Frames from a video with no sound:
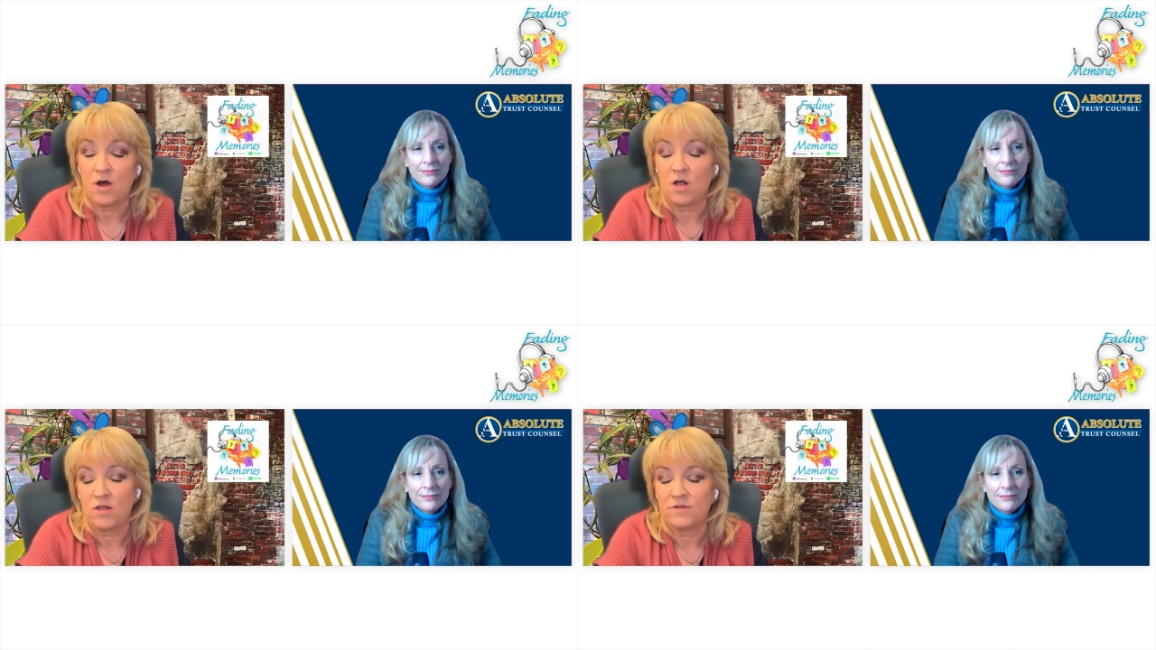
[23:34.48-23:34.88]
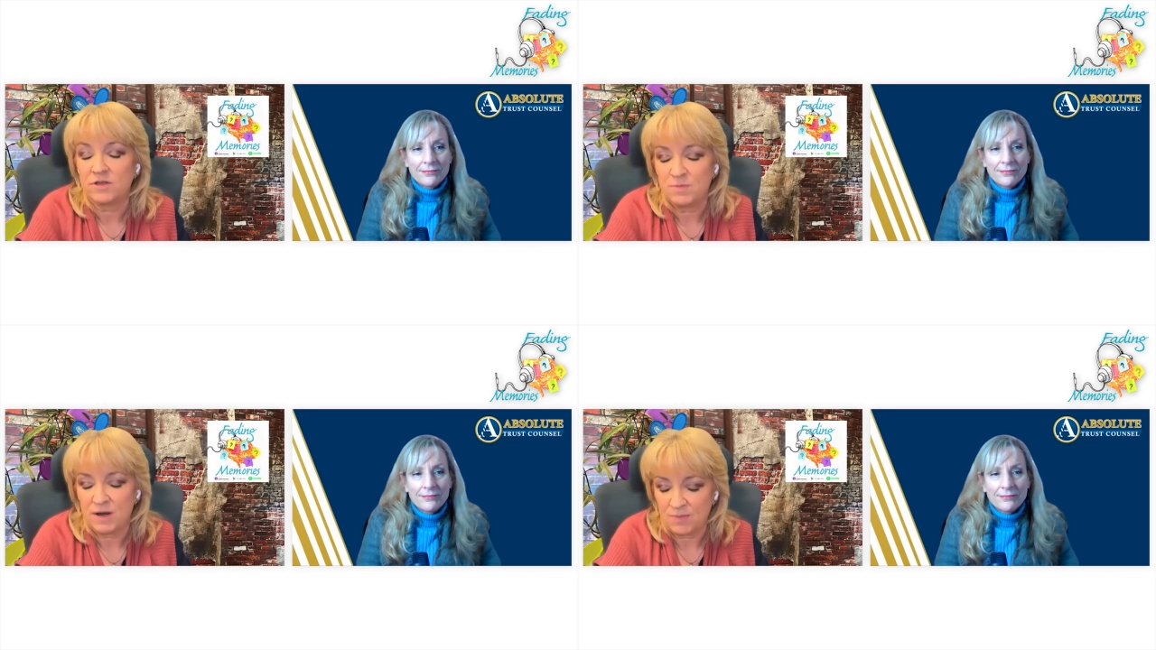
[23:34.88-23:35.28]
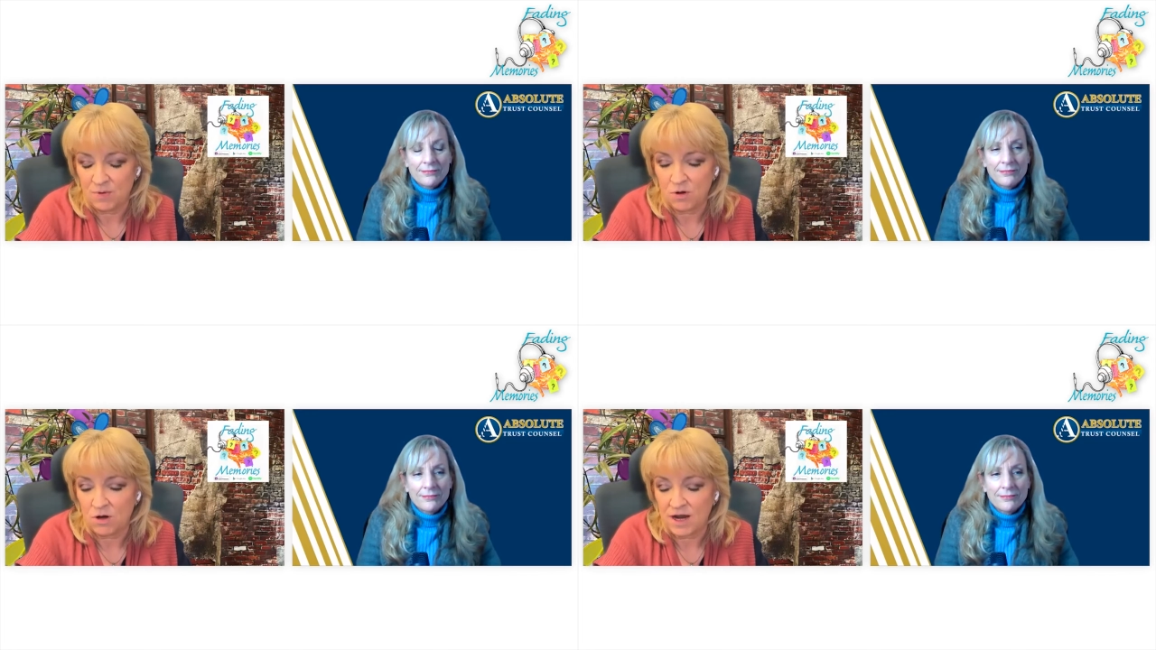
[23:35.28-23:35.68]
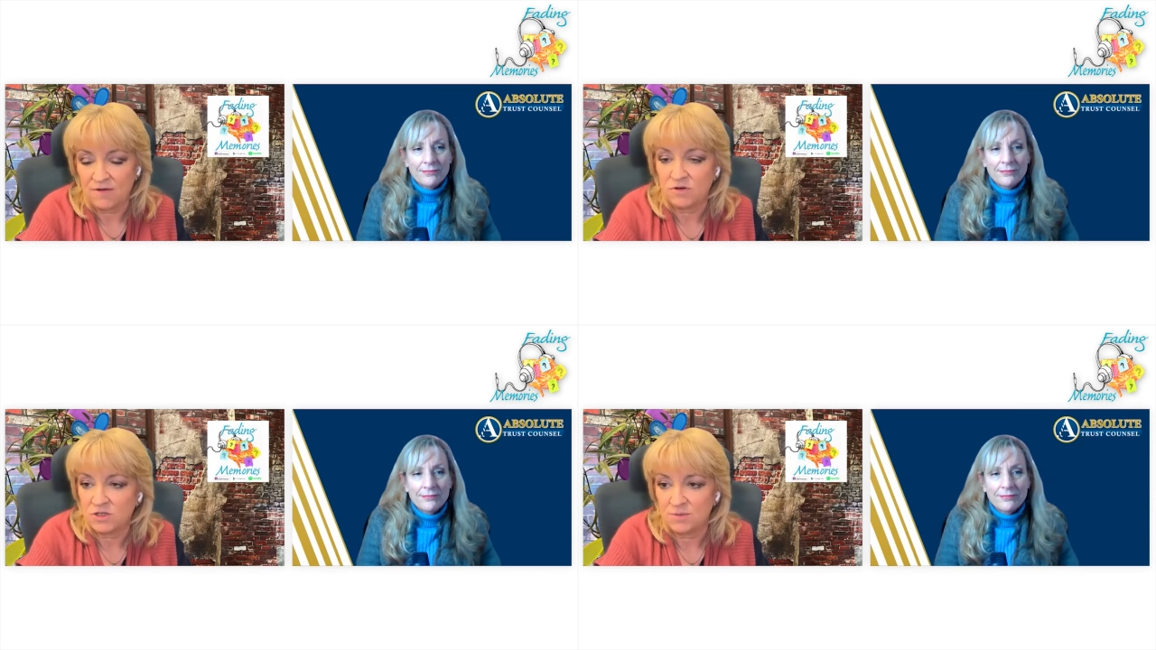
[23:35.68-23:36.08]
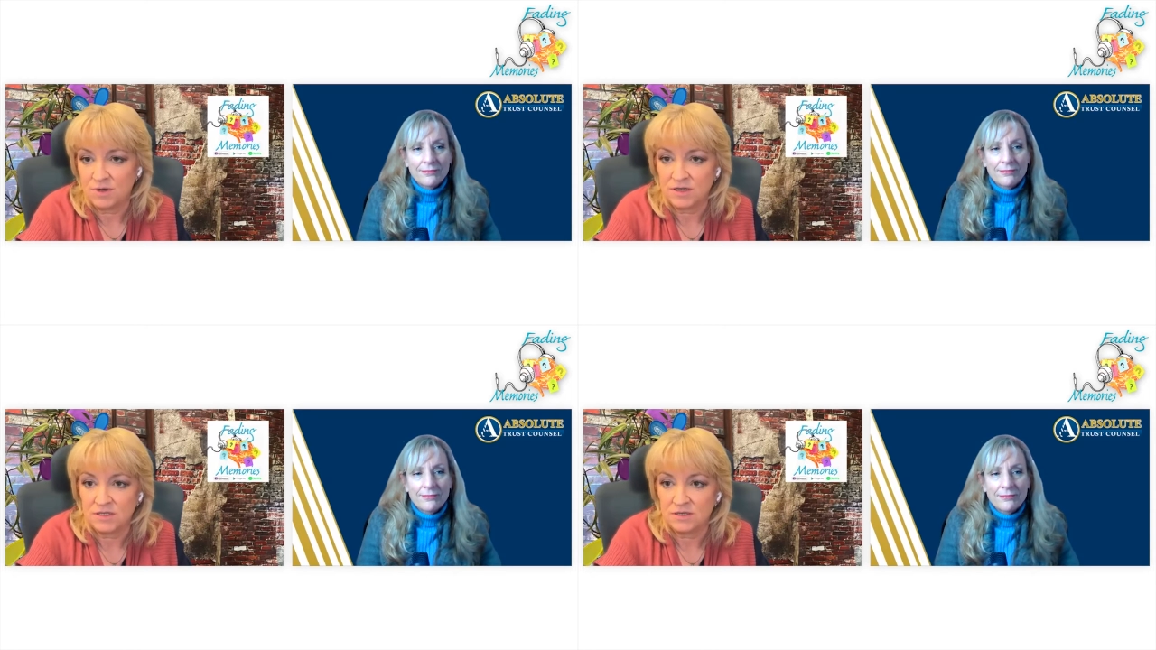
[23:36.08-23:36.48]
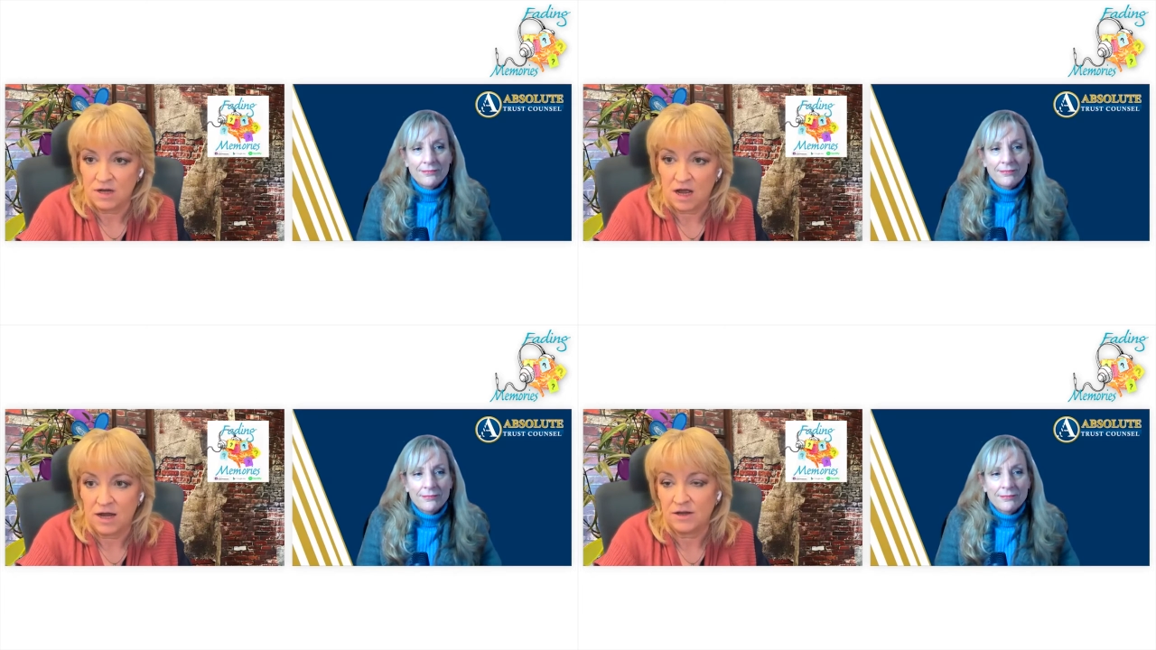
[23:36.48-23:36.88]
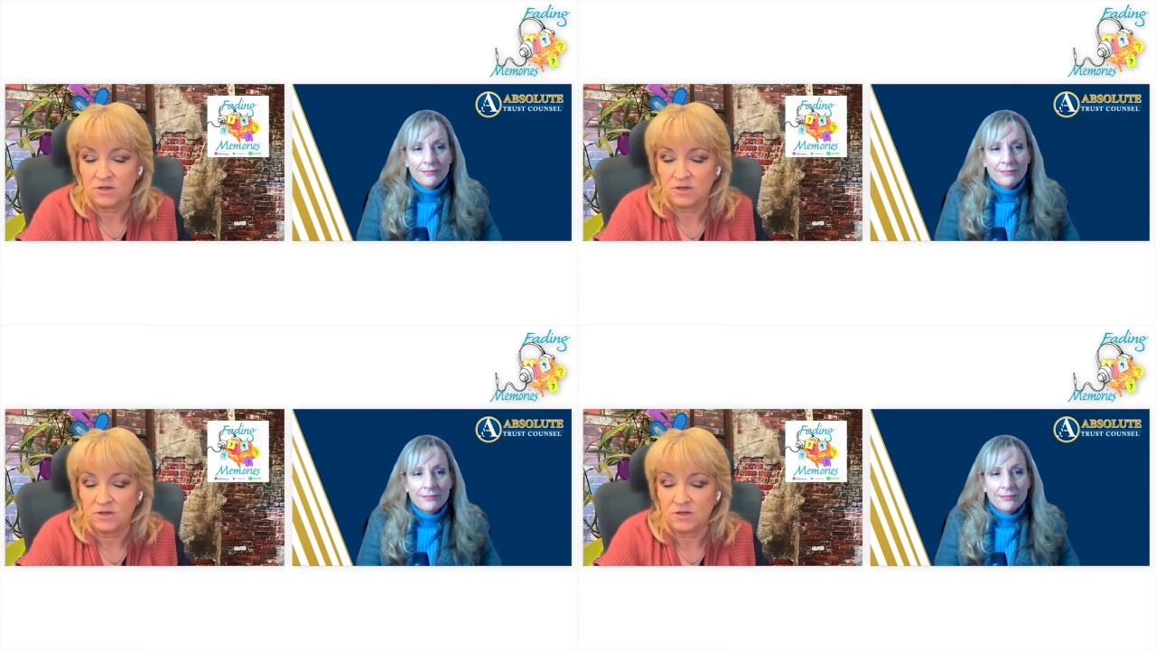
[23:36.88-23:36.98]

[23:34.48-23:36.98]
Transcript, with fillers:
Speaker 1: with all of this paperwork after somebody's died.